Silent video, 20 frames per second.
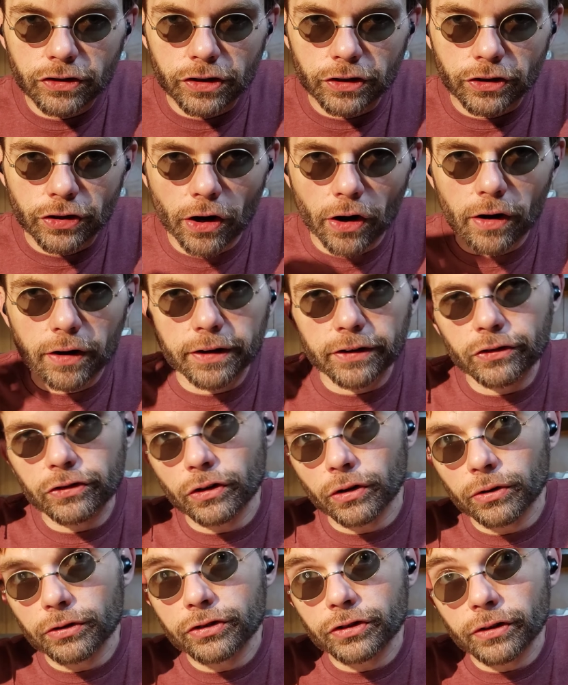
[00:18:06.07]
Chitauri
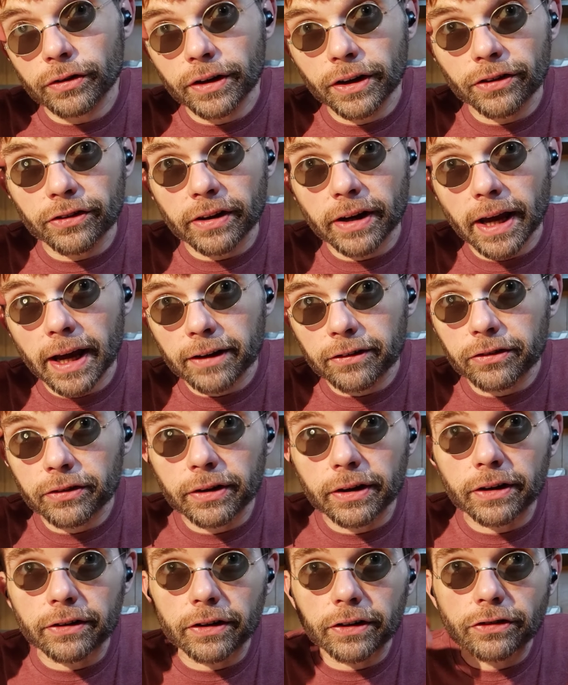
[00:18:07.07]
Soldier is an
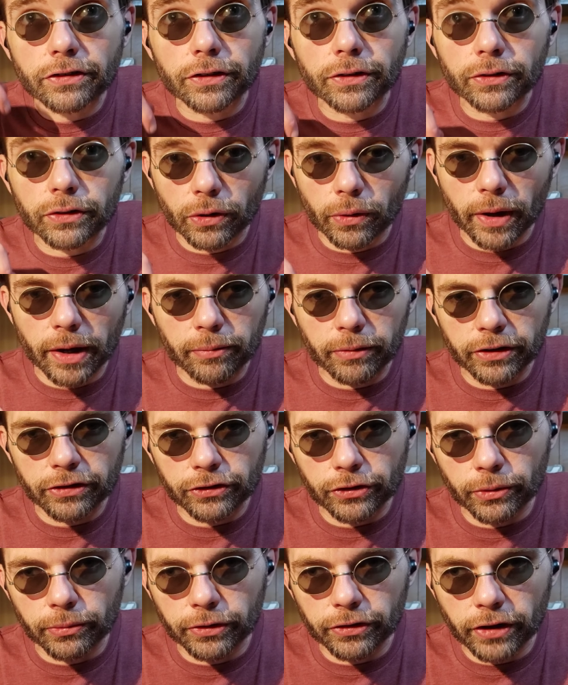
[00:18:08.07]
excellent addition. Though I wish
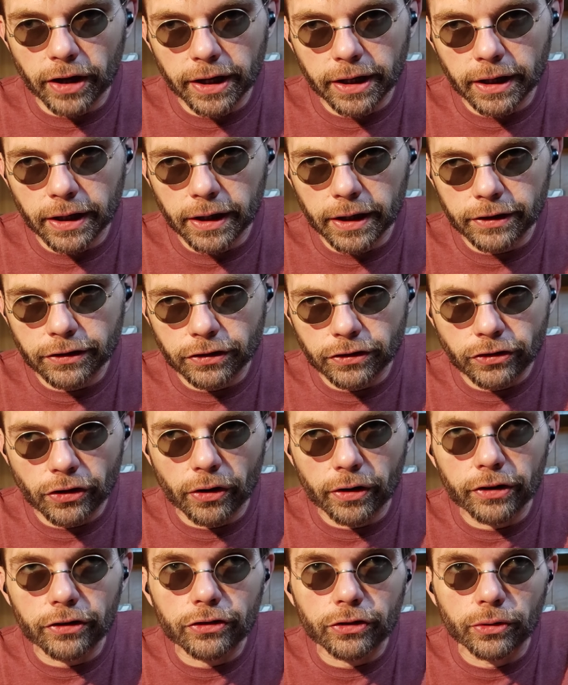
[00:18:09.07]
there was like a
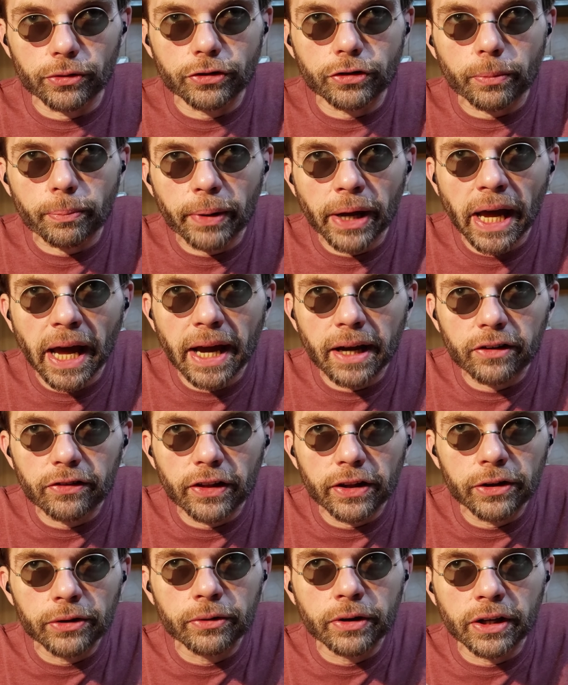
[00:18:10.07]
Chitauri Soldier pack
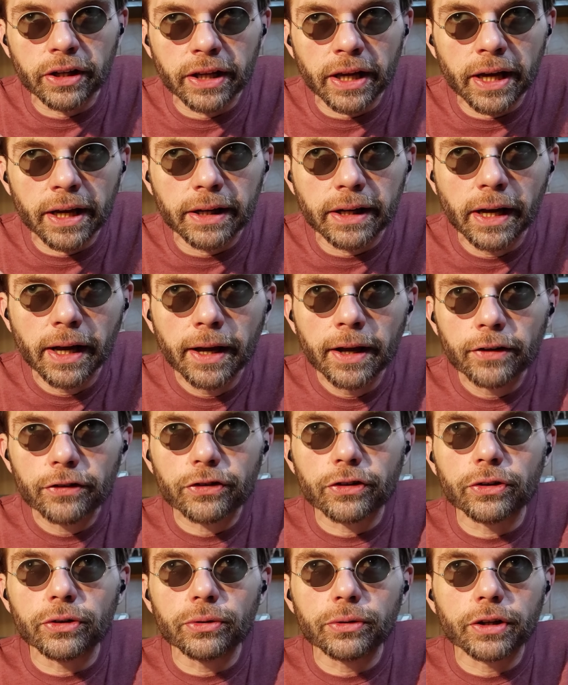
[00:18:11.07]
that you could get,
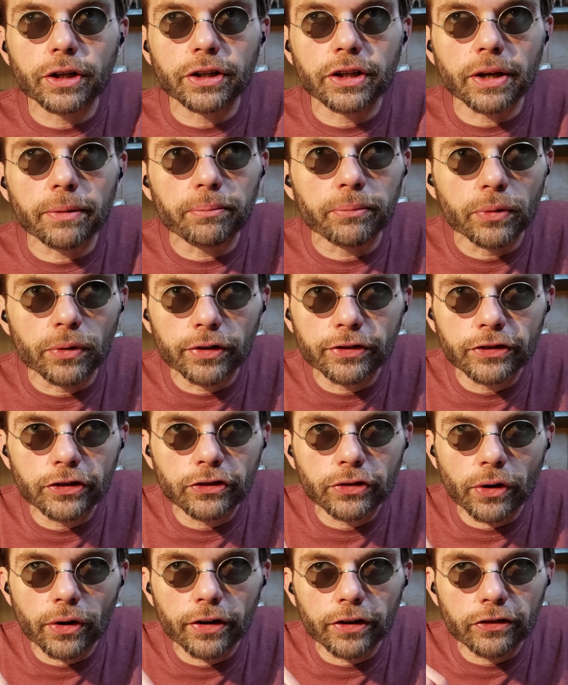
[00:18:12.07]
so you could get more
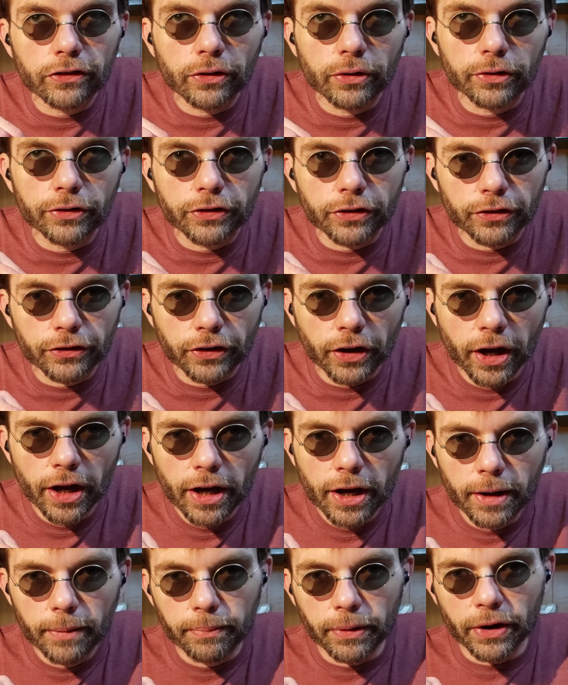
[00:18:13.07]
Chitauri Soldiers.
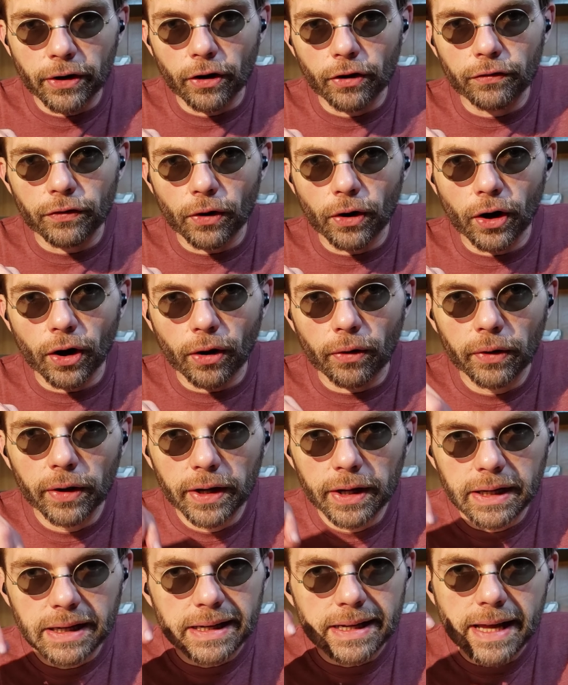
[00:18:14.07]
But overall,
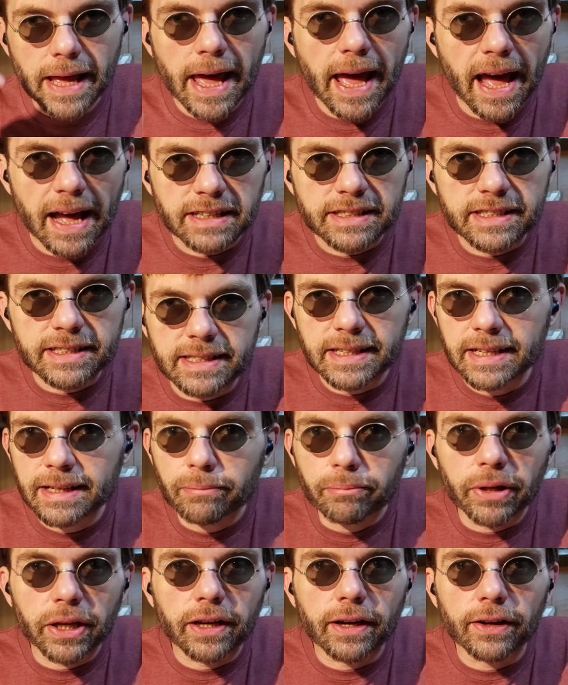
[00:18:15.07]
S,
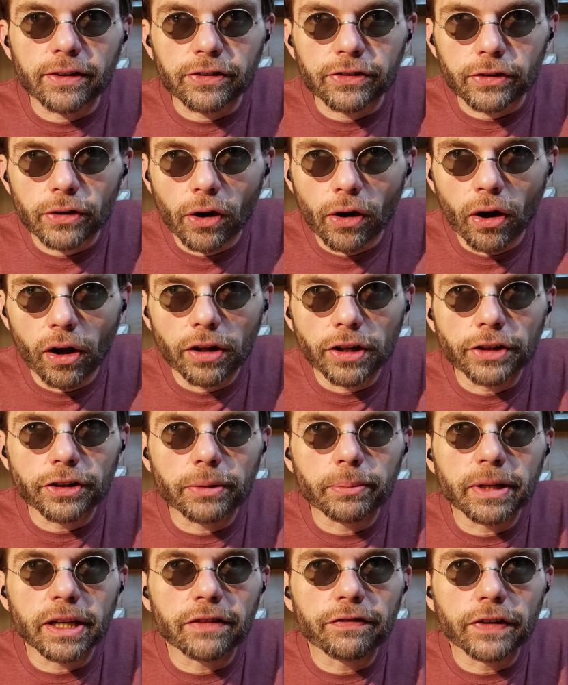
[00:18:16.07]
because all of the
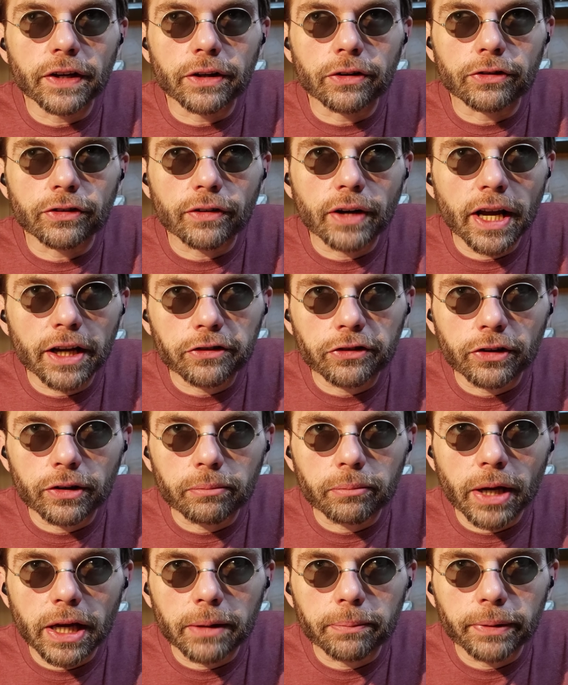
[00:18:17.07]
minifigures are excellent
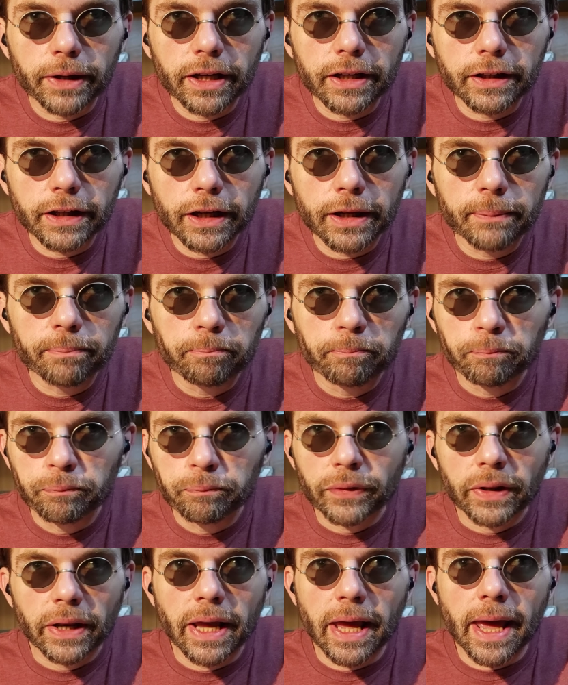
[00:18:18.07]
in my opinion.
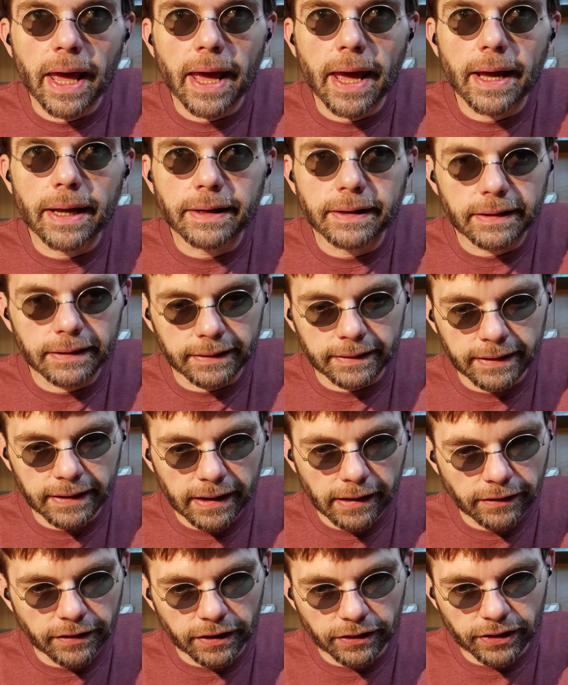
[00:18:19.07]
And
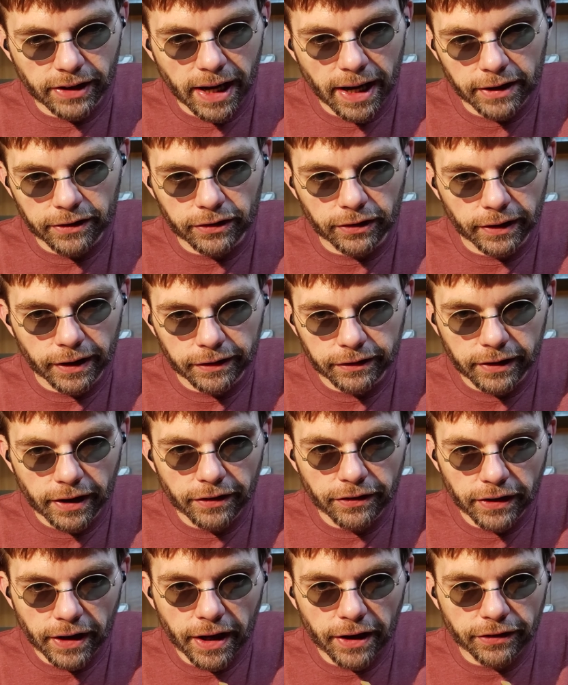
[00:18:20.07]
this is excellent.
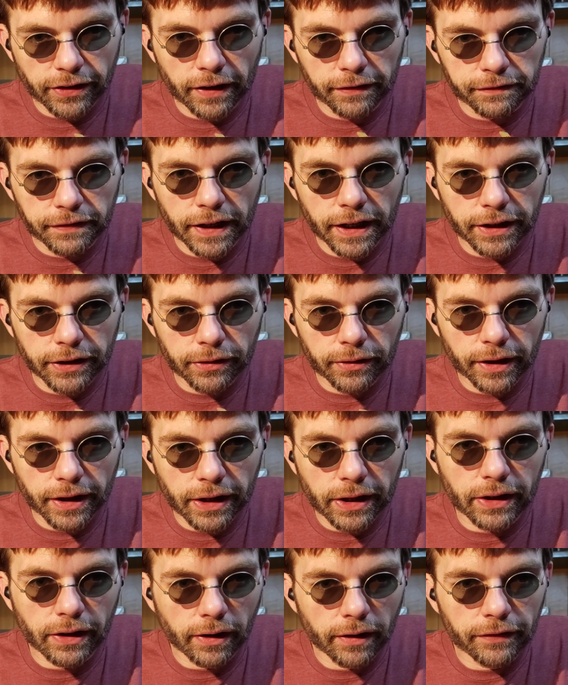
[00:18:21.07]
This is a figure
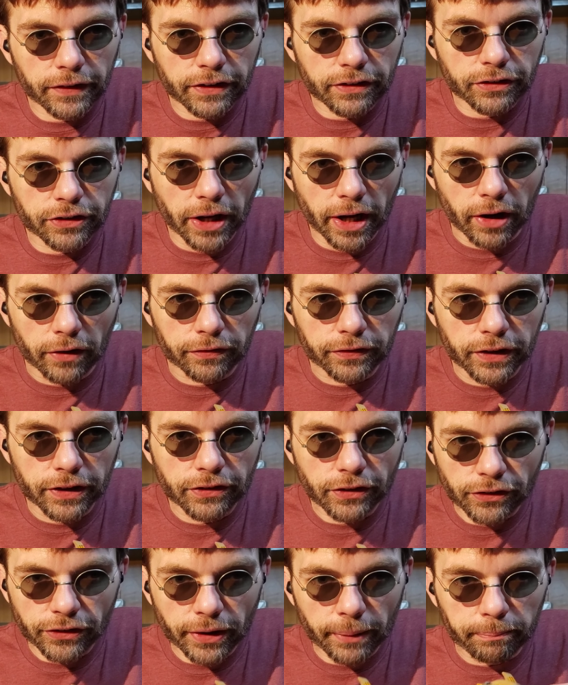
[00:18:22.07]
in and of itself.
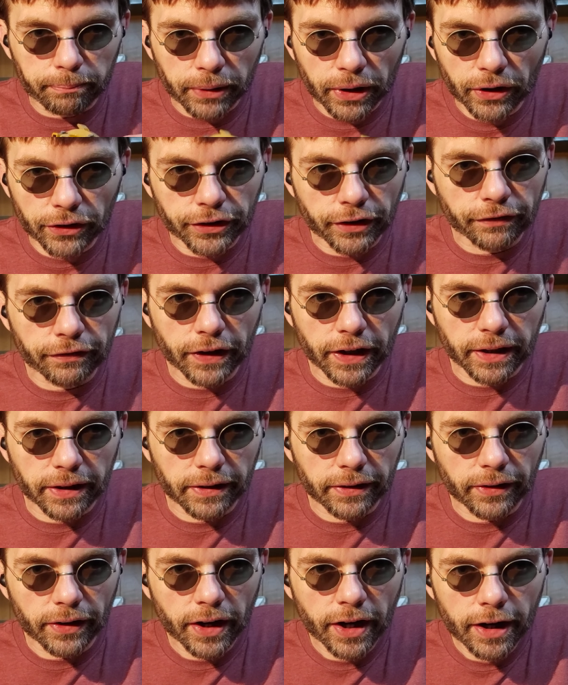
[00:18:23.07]
This is a
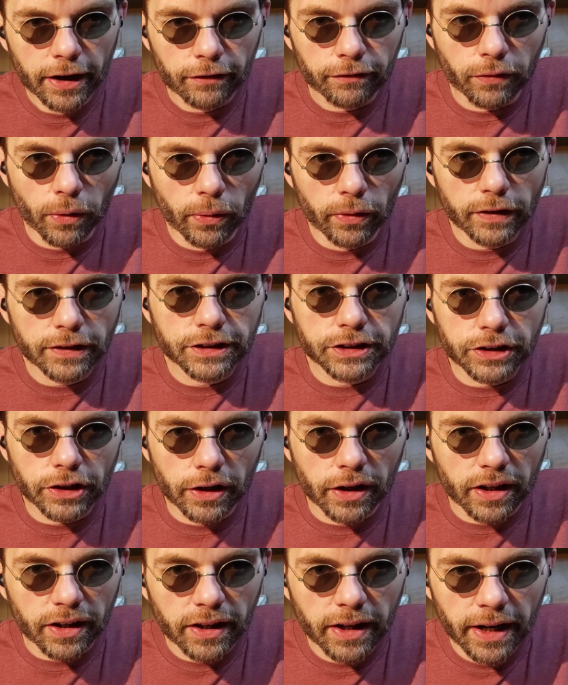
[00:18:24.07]
Build-A-Figure for
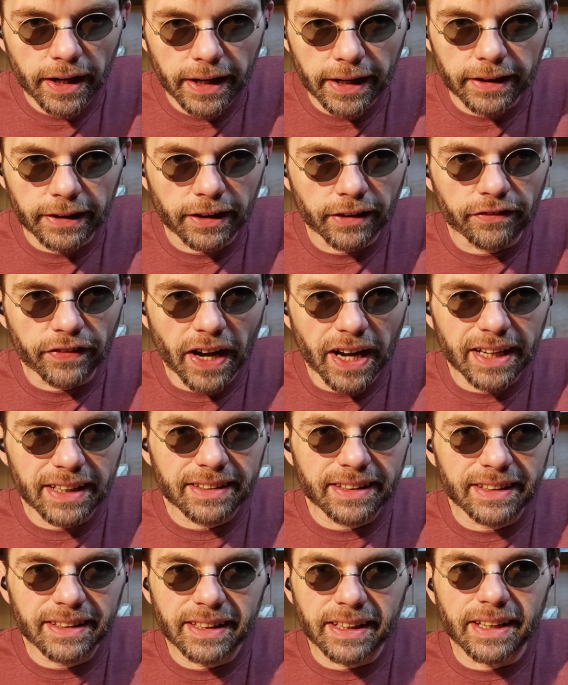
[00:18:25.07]
sure. And
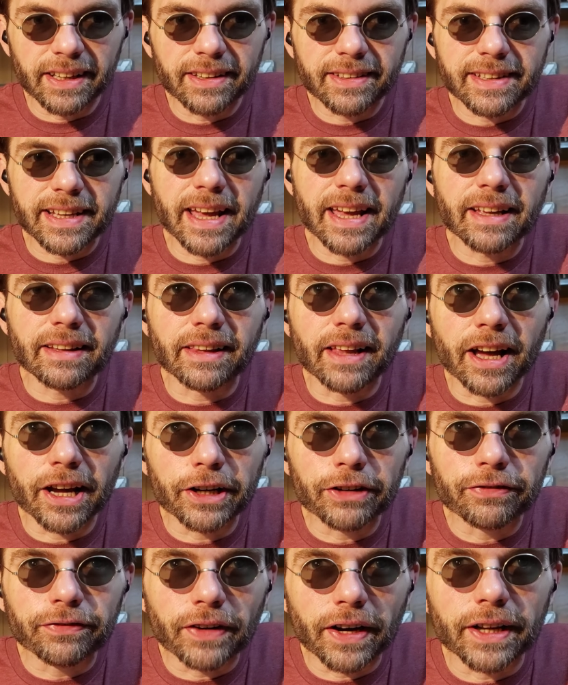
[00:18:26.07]
Leviathan is a lot
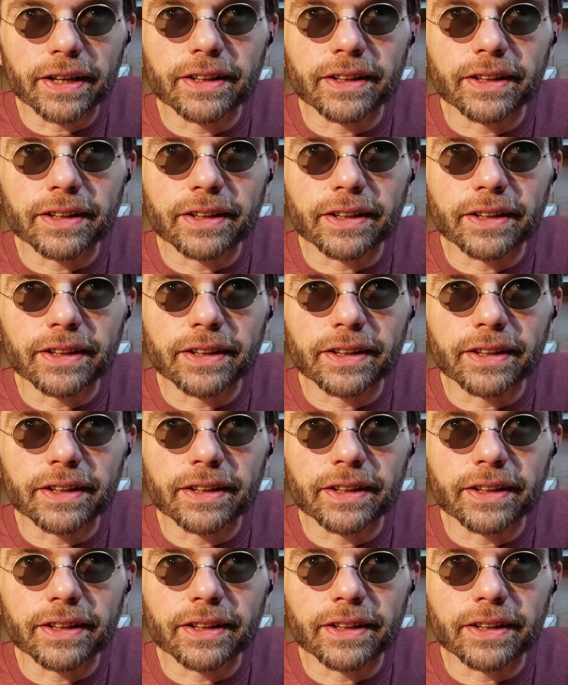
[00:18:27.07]
of fun.